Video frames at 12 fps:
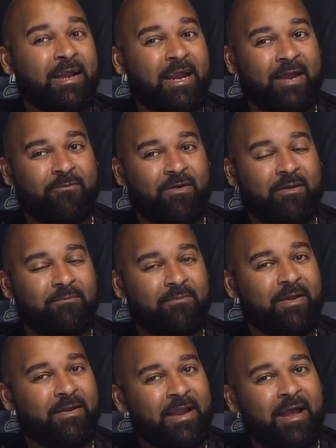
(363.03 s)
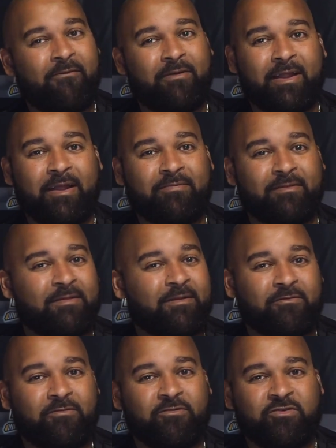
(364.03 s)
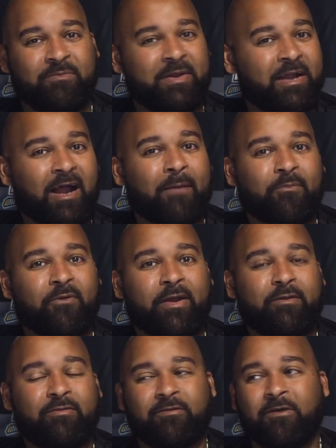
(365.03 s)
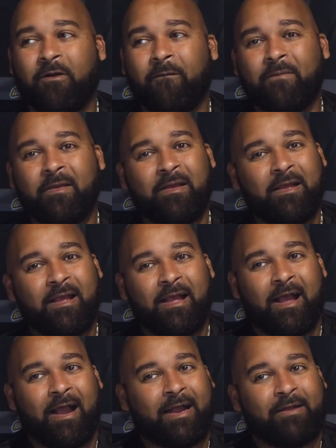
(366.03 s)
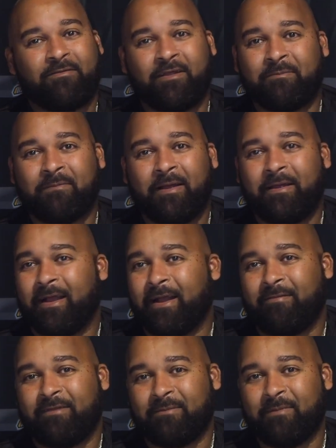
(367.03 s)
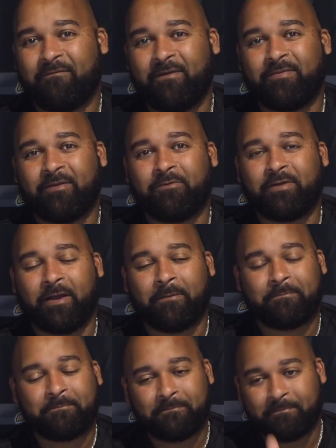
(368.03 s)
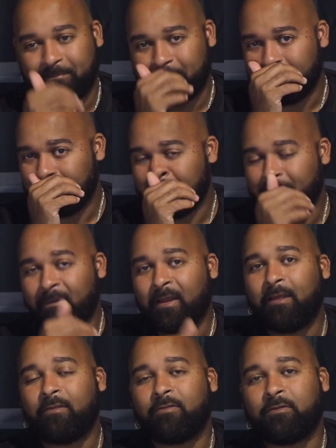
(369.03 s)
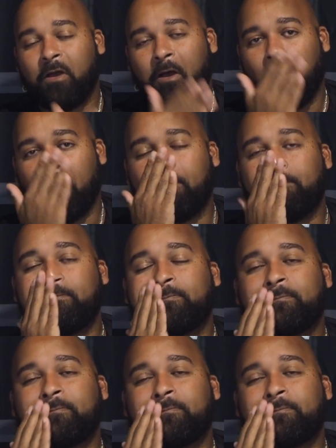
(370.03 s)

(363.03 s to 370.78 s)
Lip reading: the camera, but nowadays that's how social media operates. So I gotta stick my face out there. So